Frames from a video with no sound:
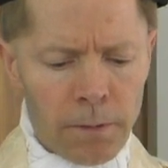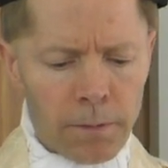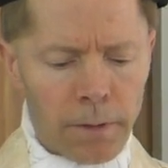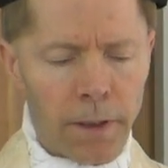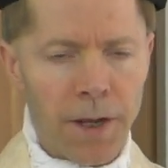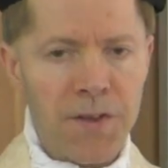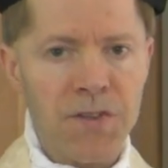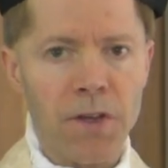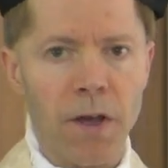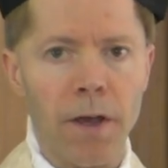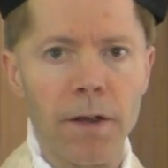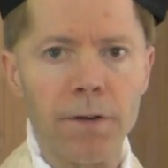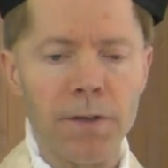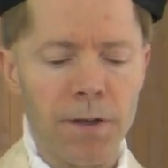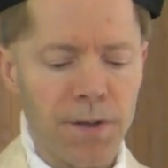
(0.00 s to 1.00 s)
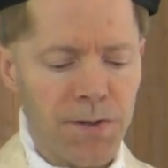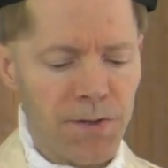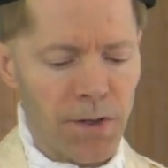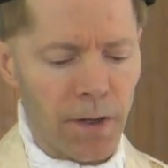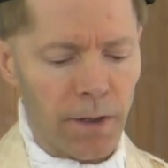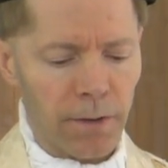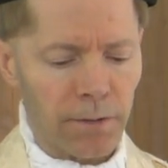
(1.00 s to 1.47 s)
Today's
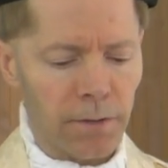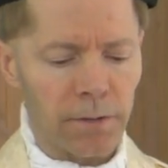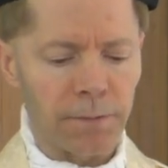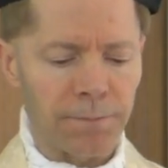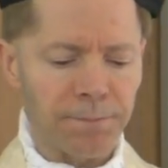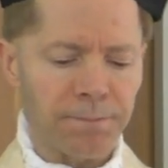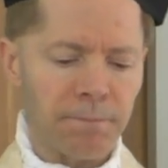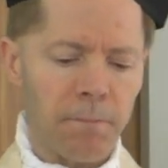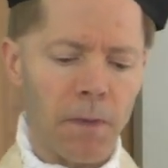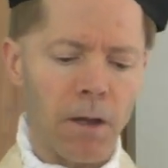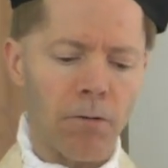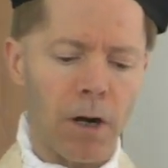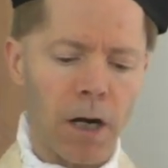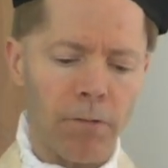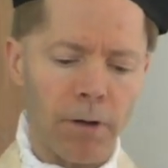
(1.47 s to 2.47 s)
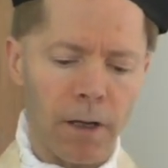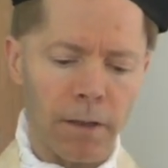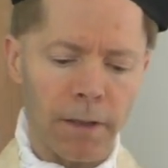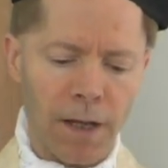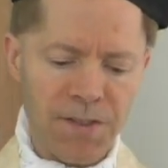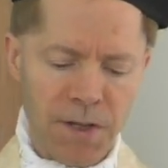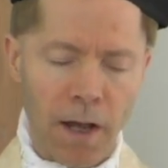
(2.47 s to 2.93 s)
Saint Gregory of
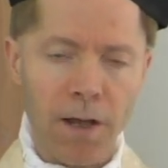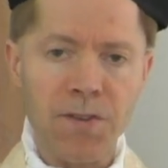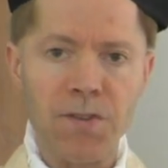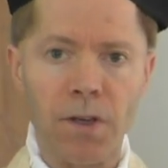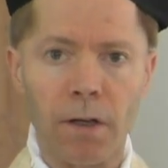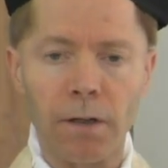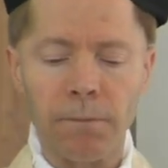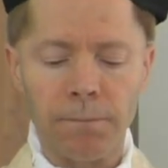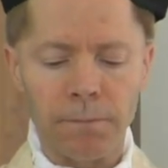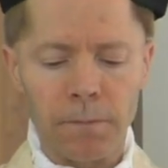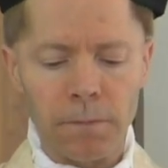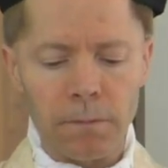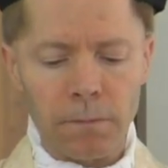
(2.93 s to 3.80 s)
Nazianzen,